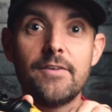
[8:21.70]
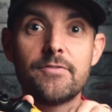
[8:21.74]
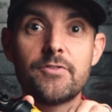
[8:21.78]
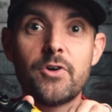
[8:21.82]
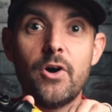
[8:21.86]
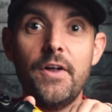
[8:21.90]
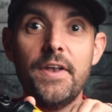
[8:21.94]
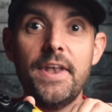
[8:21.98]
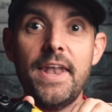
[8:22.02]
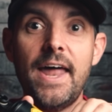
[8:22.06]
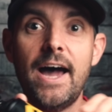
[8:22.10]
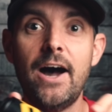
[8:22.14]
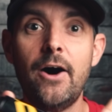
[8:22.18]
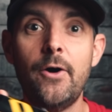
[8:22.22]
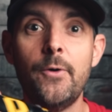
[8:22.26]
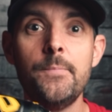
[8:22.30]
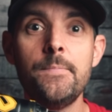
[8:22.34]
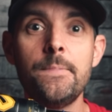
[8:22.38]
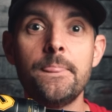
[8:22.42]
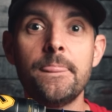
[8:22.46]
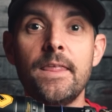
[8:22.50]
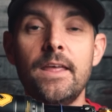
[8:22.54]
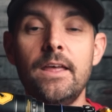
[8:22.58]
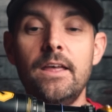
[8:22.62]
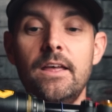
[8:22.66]
I've got now
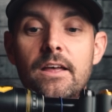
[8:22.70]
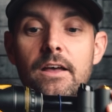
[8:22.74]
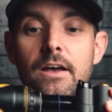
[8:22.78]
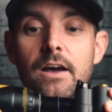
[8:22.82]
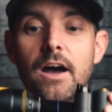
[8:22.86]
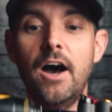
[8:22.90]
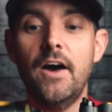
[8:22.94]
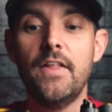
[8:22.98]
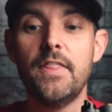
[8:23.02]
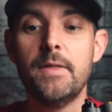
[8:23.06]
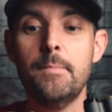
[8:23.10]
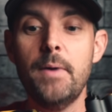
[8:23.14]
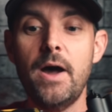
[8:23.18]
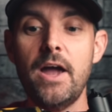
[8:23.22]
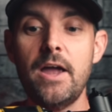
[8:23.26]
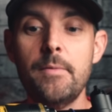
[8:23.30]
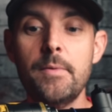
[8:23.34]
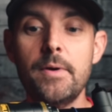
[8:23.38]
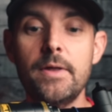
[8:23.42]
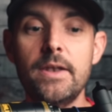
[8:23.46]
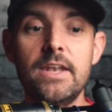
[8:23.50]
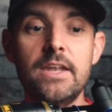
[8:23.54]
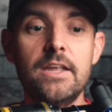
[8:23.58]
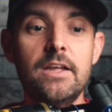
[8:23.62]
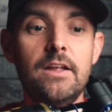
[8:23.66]
at the
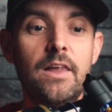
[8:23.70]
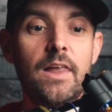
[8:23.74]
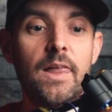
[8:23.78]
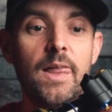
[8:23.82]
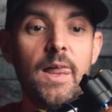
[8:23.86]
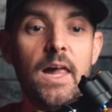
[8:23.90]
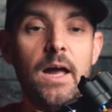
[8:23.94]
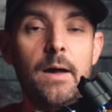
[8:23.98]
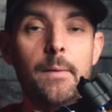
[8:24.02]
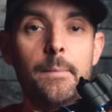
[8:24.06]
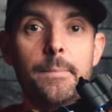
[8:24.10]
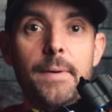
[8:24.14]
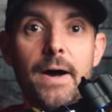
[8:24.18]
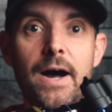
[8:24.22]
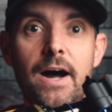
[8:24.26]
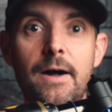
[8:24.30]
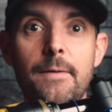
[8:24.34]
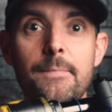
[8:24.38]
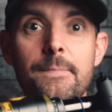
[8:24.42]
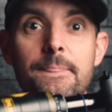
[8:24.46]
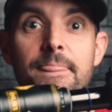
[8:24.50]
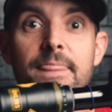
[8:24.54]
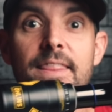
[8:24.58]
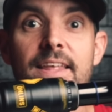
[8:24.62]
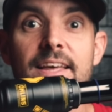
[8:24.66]
moment.
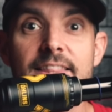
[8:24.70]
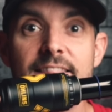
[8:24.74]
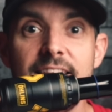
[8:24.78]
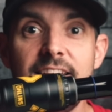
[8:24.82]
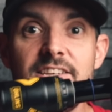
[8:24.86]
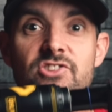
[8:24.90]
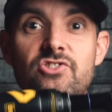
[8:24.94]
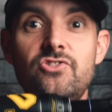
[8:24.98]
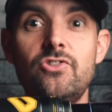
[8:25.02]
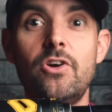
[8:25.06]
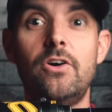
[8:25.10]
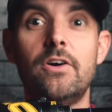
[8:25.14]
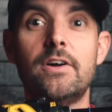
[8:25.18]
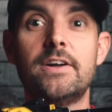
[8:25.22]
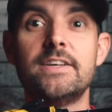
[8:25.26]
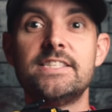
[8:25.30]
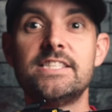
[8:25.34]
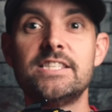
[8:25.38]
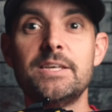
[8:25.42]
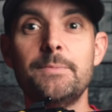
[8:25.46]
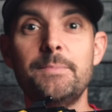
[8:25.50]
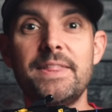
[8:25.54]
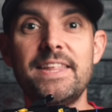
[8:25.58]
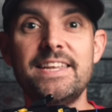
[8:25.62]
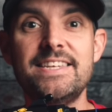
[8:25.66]
But this shock is
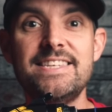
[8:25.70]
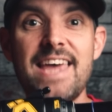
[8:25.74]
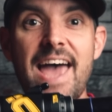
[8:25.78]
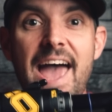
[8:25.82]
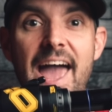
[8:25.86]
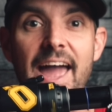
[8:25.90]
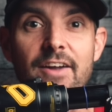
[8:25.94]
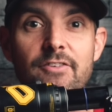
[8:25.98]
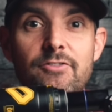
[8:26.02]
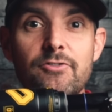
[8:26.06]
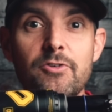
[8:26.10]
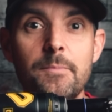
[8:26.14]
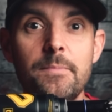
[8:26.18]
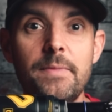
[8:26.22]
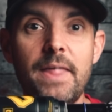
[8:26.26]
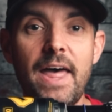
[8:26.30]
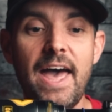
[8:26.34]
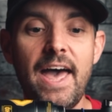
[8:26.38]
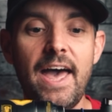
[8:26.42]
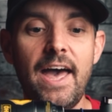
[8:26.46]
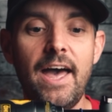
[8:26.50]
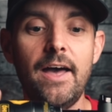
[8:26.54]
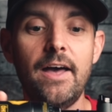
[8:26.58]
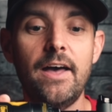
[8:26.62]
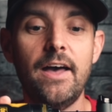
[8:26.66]
some of the tech from
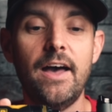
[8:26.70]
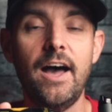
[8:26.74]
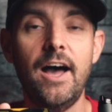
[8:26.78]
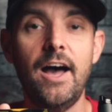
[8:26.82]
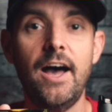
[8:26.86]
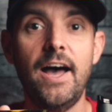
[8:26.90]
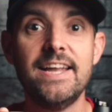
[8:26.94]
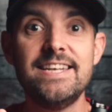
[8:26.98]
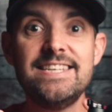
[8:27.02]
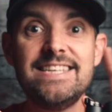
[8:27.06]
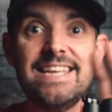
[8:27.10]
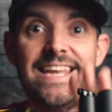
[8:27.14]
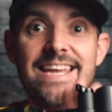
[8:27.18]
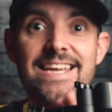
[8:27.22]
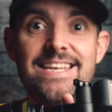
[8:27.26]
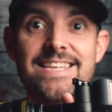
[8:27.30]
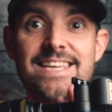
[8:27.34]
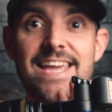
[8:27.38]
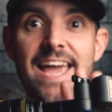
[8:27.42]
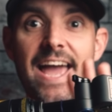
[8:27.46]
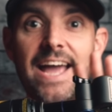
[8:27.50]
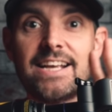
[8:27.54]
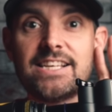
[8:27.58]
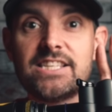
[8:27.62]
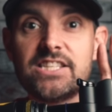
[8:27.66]
their uh,
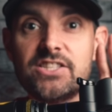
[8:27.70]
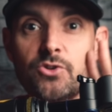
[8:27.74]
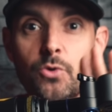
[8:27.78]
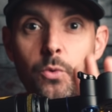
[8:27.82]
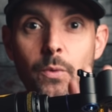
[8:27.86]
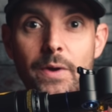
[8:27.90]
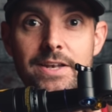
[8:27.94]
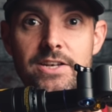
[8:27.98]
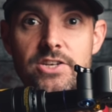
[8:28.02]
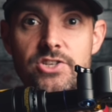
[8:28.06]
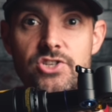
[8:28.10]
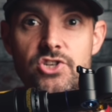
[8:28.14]
TTX twin